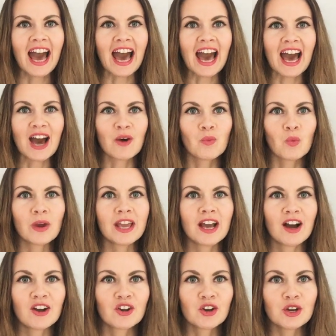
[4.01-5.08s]
and we
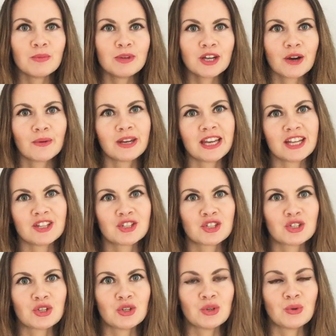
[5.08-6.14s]
are going to be going
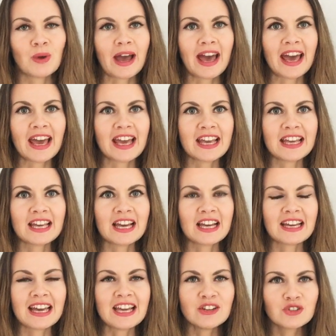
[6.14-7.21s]
into a
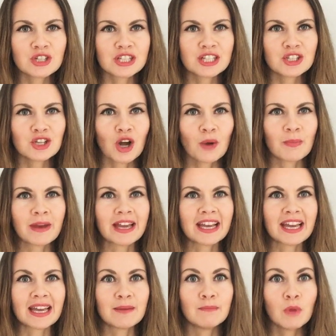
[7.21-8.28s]
interesting
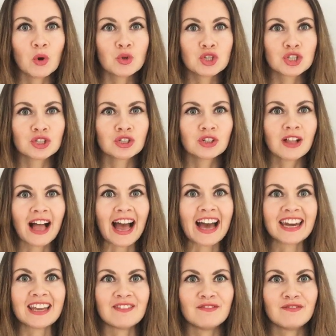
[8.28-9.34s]
topic: emotional
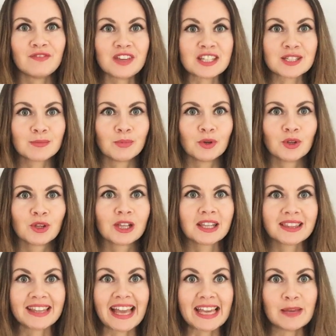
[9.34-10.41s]
and invisible
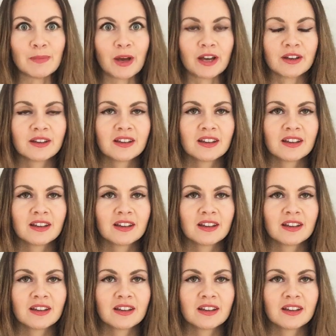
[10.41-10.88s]
labour.